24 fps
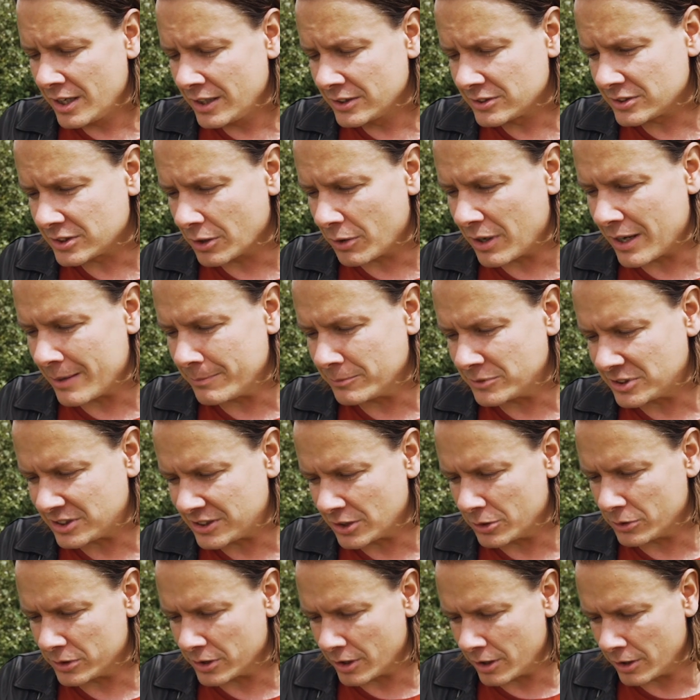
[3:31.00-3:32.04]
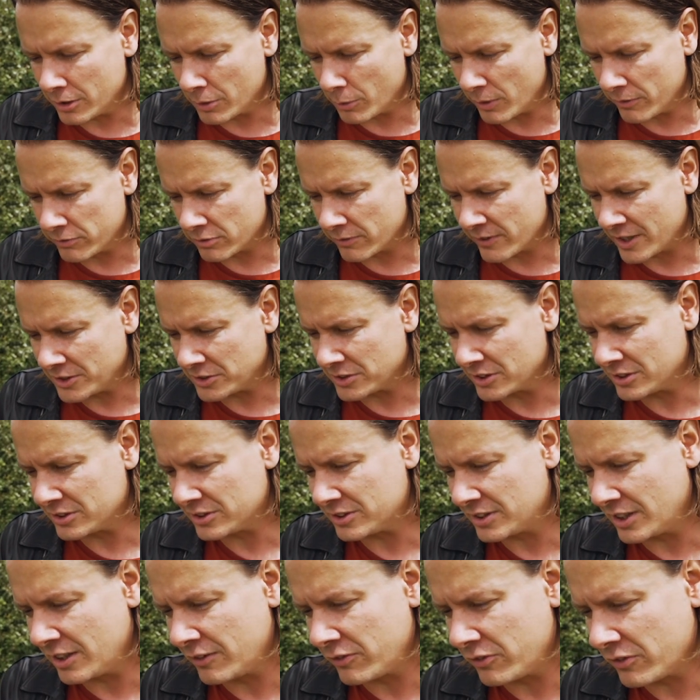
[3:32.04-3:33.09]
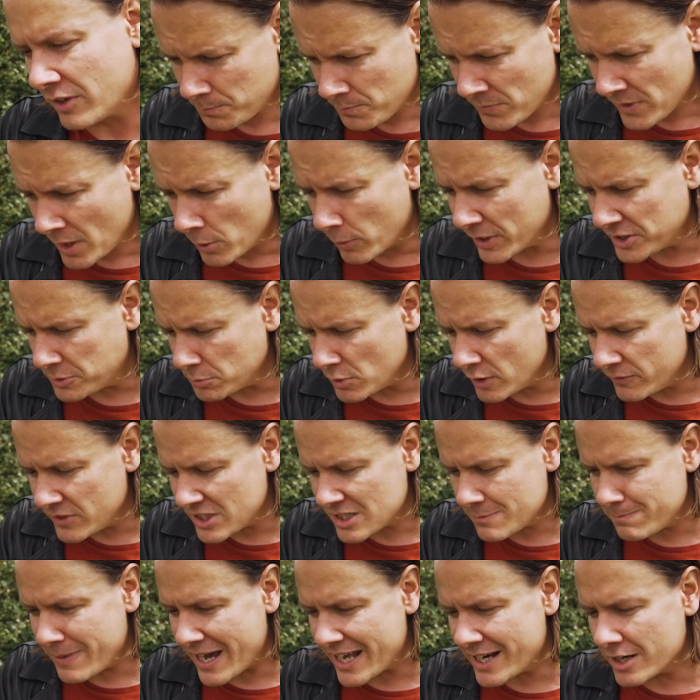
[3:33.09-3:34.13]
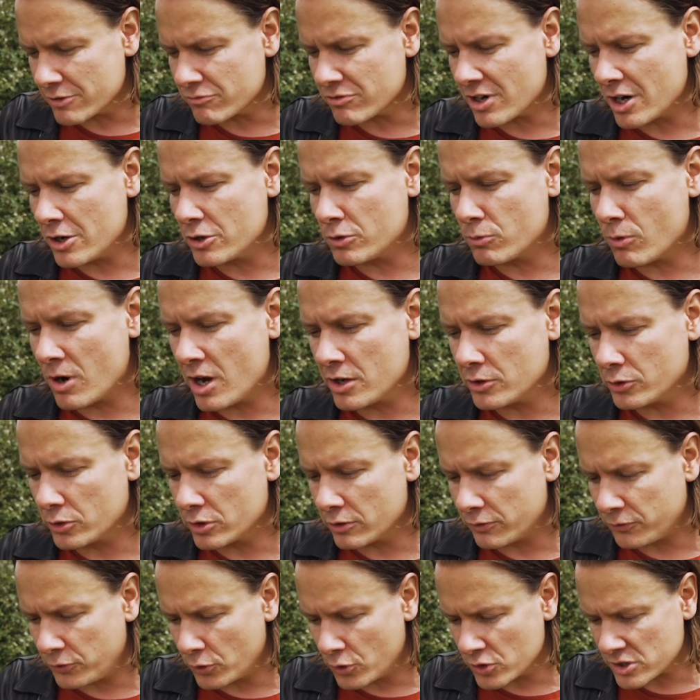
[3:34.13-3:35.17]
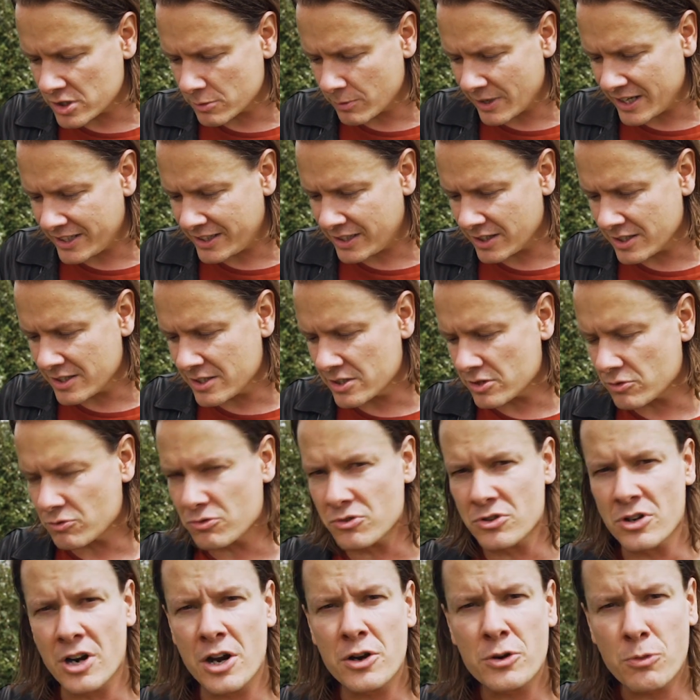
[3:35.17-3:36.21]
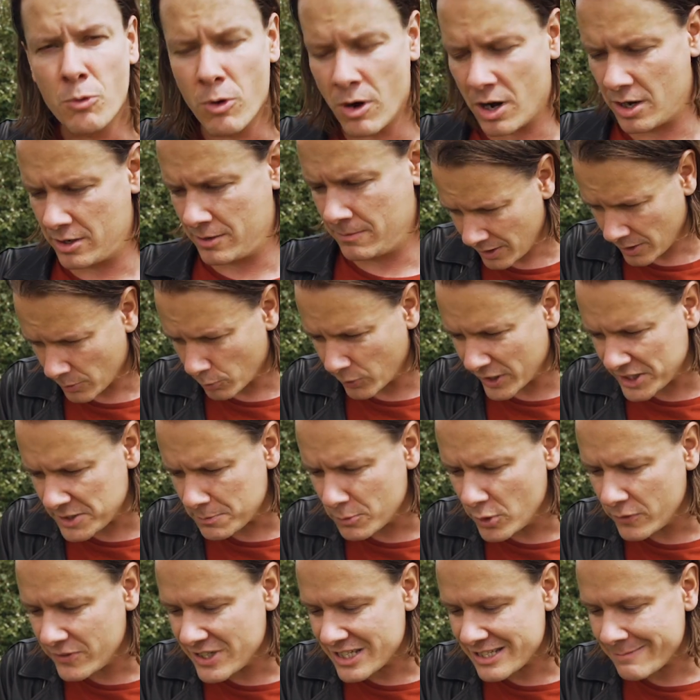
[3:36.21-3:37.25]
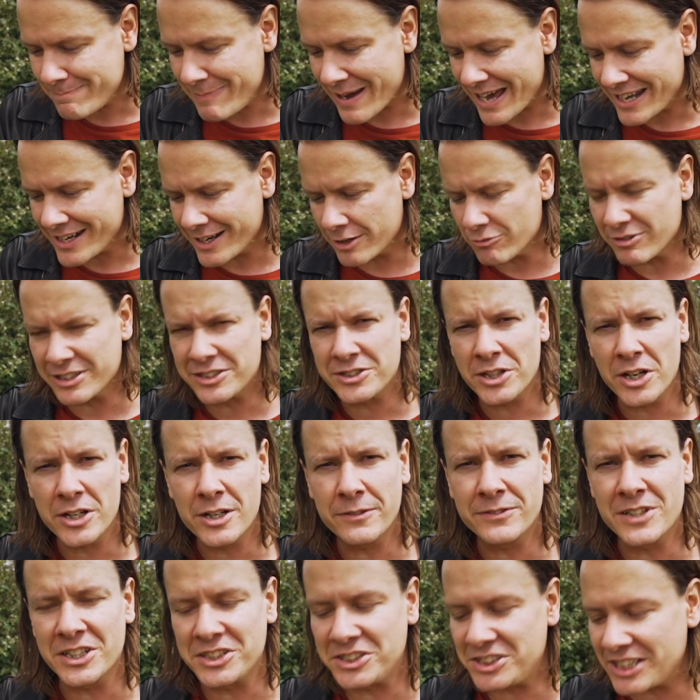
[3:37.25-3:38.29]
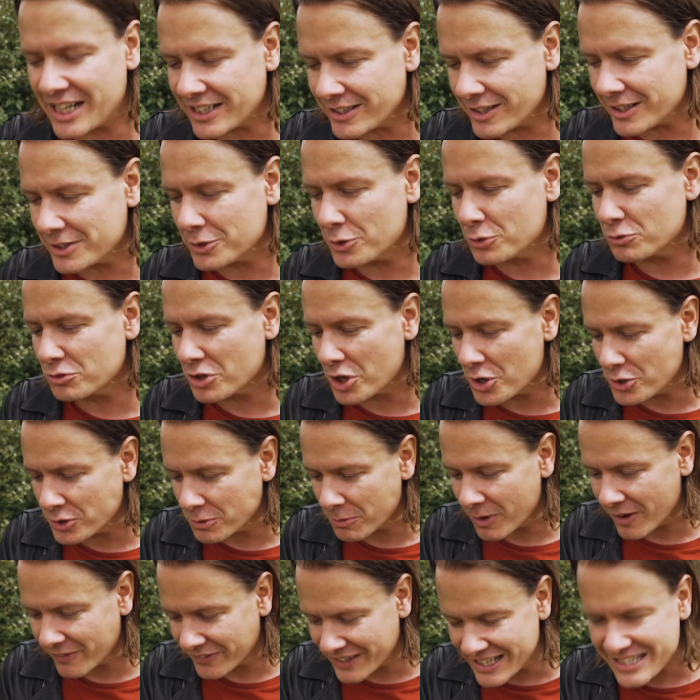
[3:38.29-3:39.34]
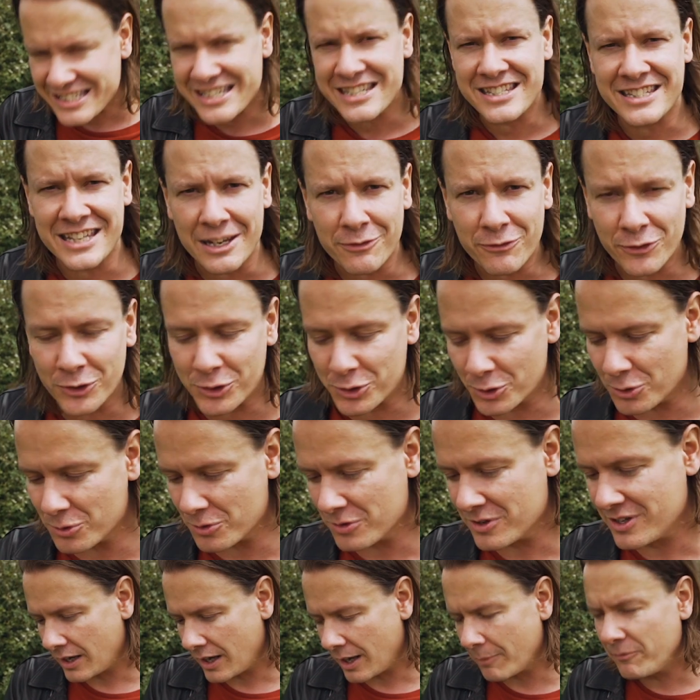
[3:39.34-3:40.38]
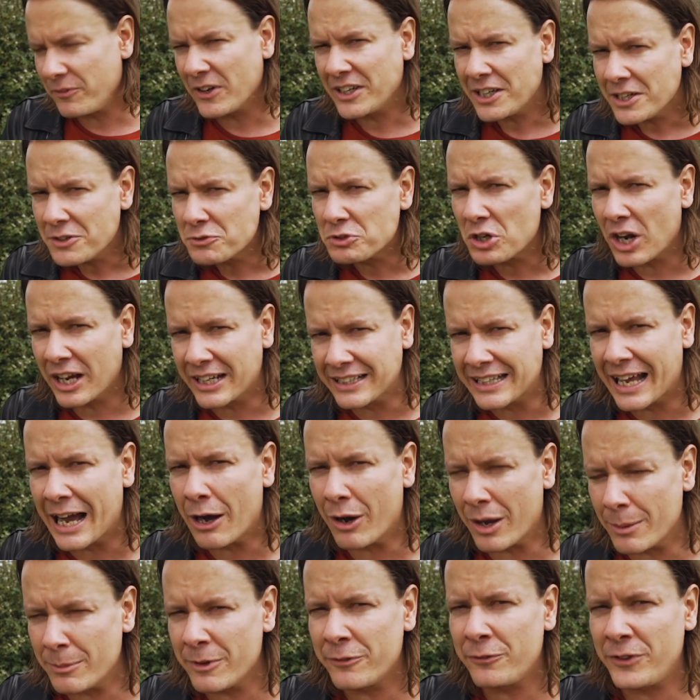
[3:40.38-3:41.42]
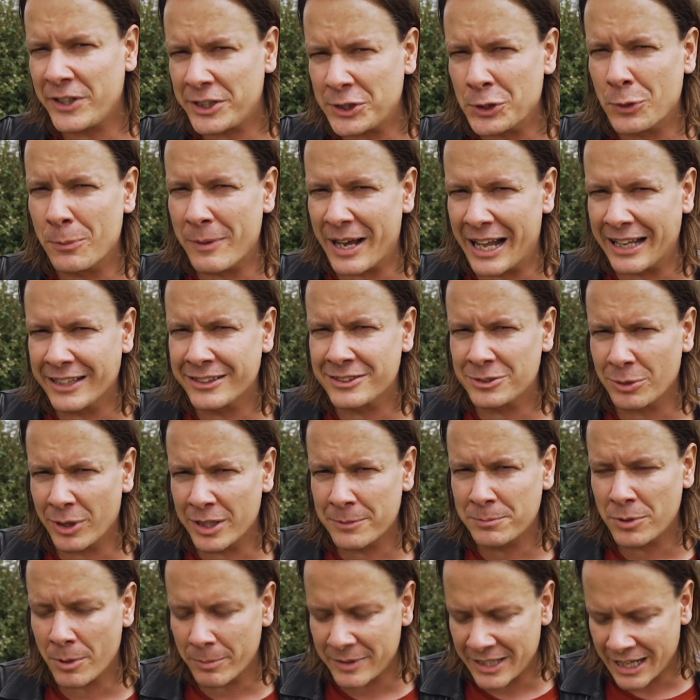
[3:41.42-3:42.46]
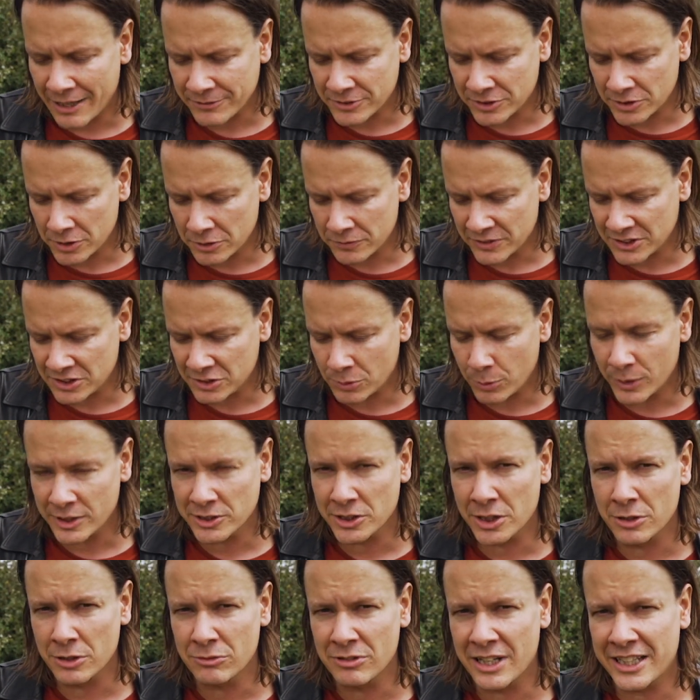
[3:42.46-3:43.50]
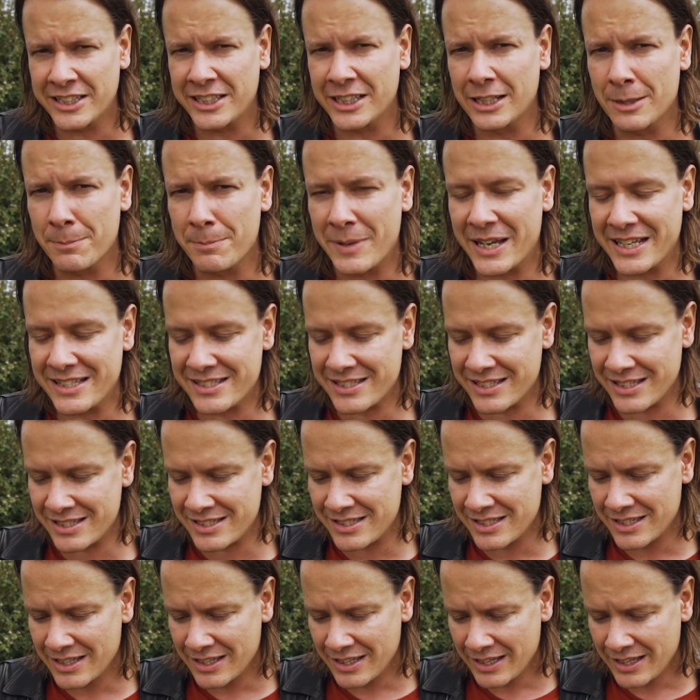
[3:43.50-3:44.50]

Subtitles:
So I'm still going with Revenge of the Sith. Which movie is better, Rogue One or The Force Awakens? Rogue One. Which movie is better, Return of the Jedi or Rogue One? This is difficult. I'm thinking right now, I'm a fickle man, so I'd probably have to do this quiz on a regular basis.